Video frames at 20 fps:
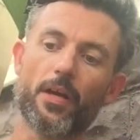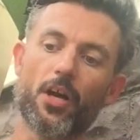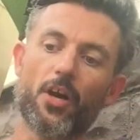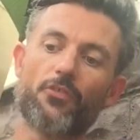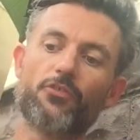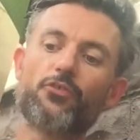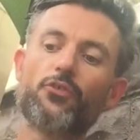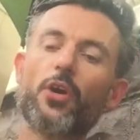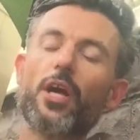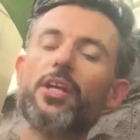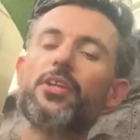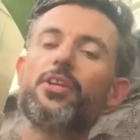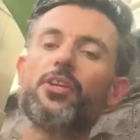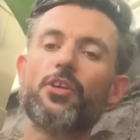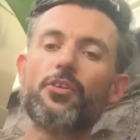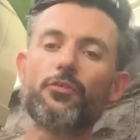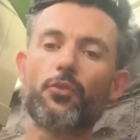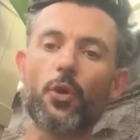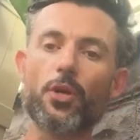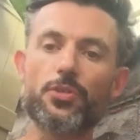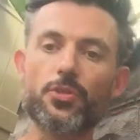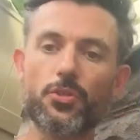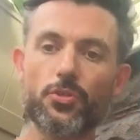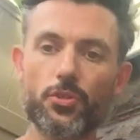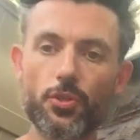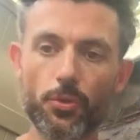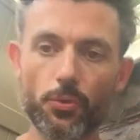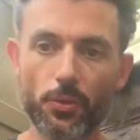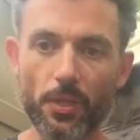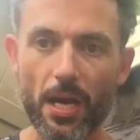afraid that your voice is
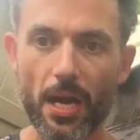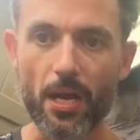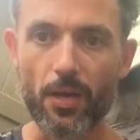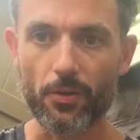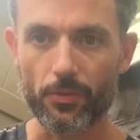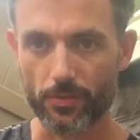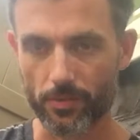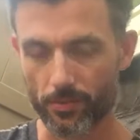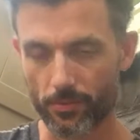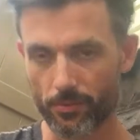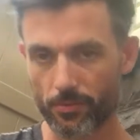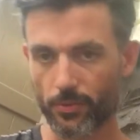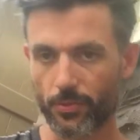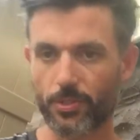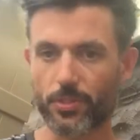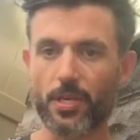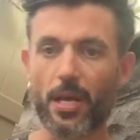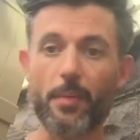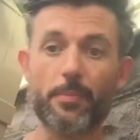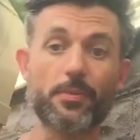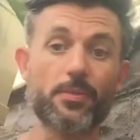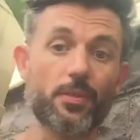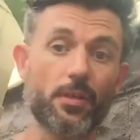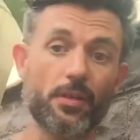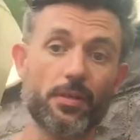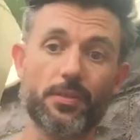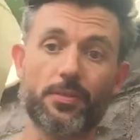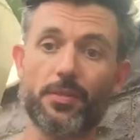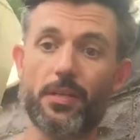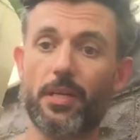too loud, which just happens
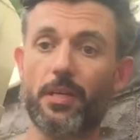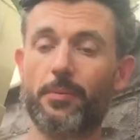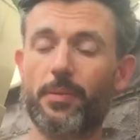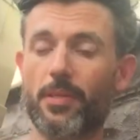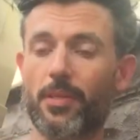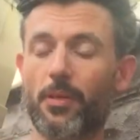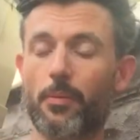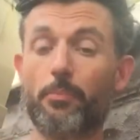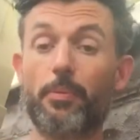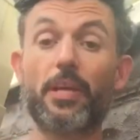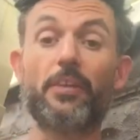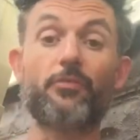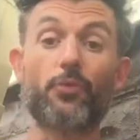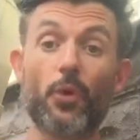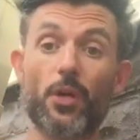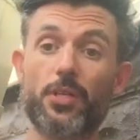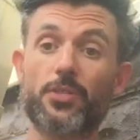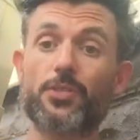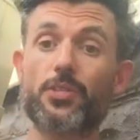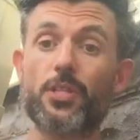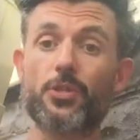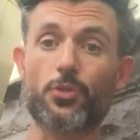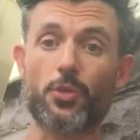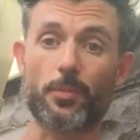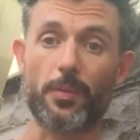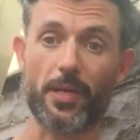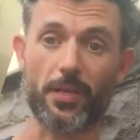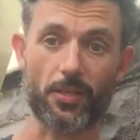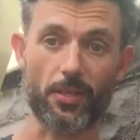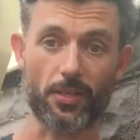all the time, big voice
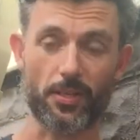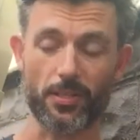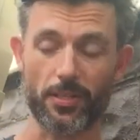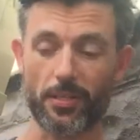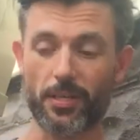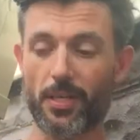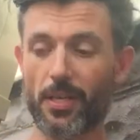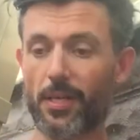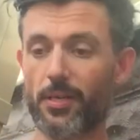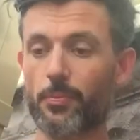syndrome, I call it.